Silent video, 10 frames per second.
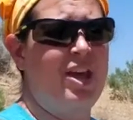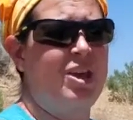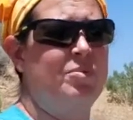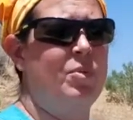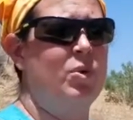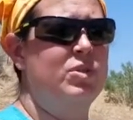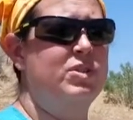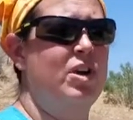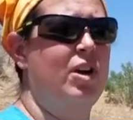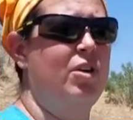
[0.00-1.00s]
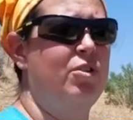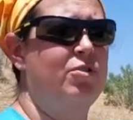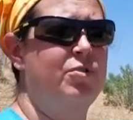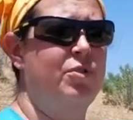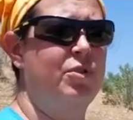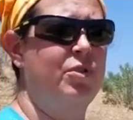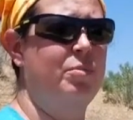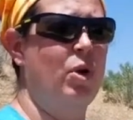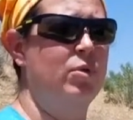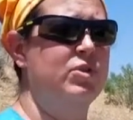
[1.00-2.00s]
Most of the
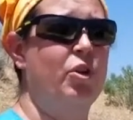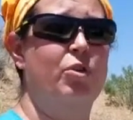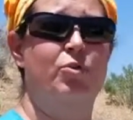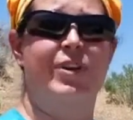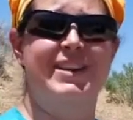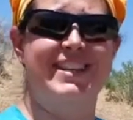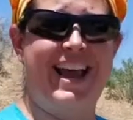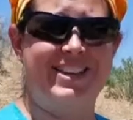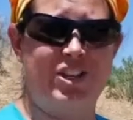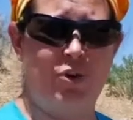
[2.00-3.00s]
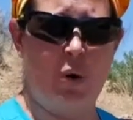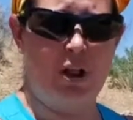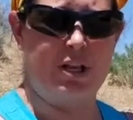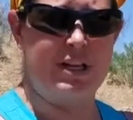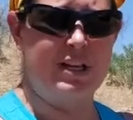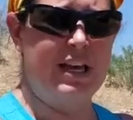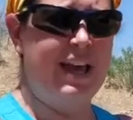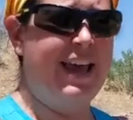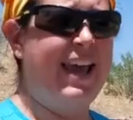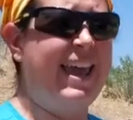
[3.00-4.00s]
bones are in fantastic quality.
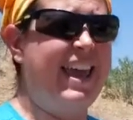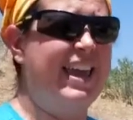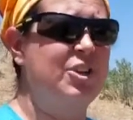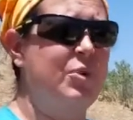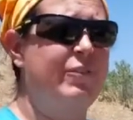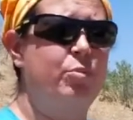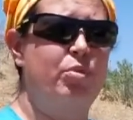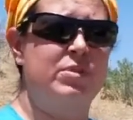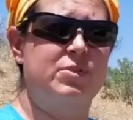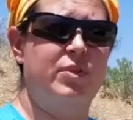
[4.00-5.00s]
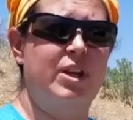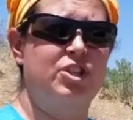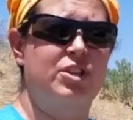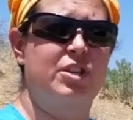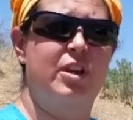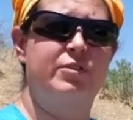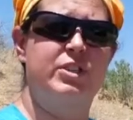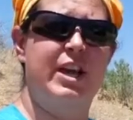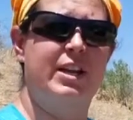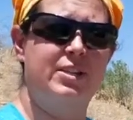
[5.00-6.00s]
And we have the preservation of
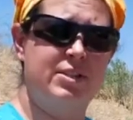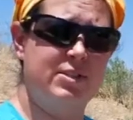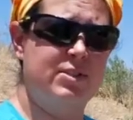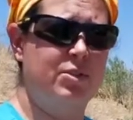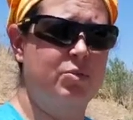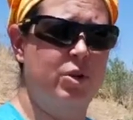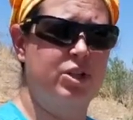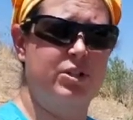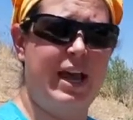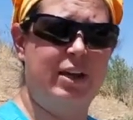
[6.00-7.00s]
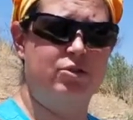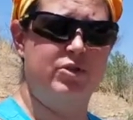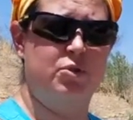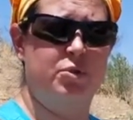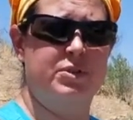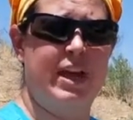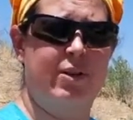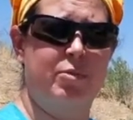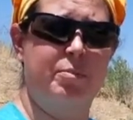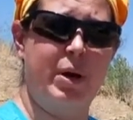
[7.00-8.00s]
tendons, which hadrosaurs
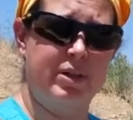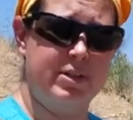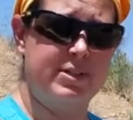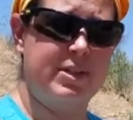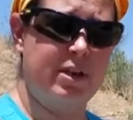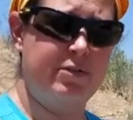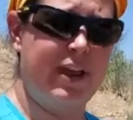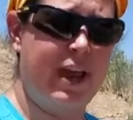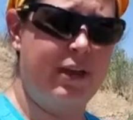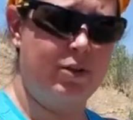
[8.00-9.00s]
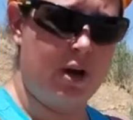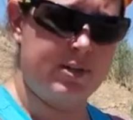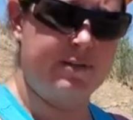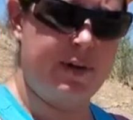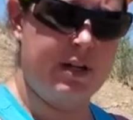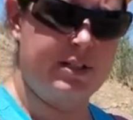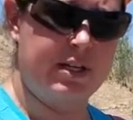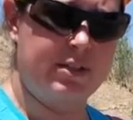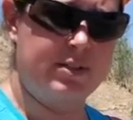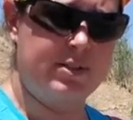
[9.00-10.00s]
have abundance of, ossified
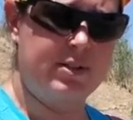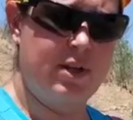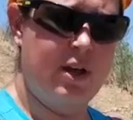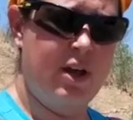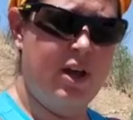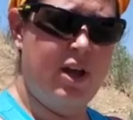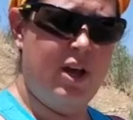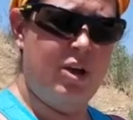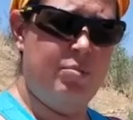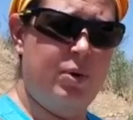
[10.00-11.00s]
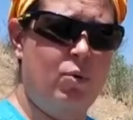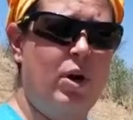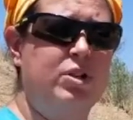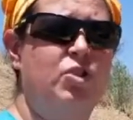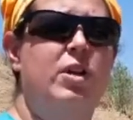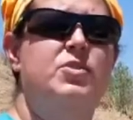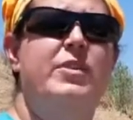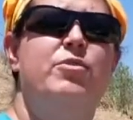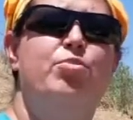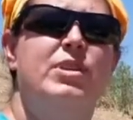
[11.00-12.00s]
tendons. But Walter also
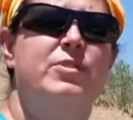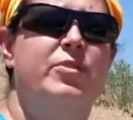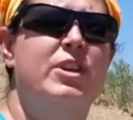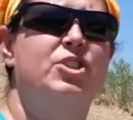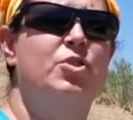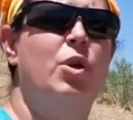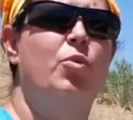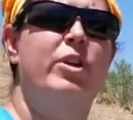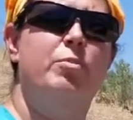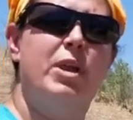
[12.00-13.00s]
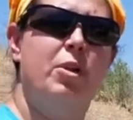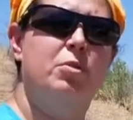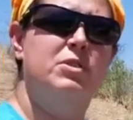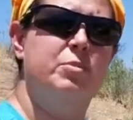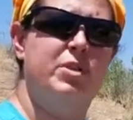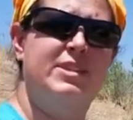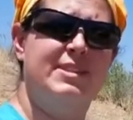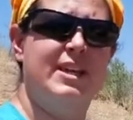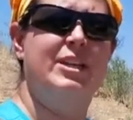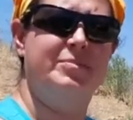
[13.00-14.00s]
has the preservation of what appears to be skin.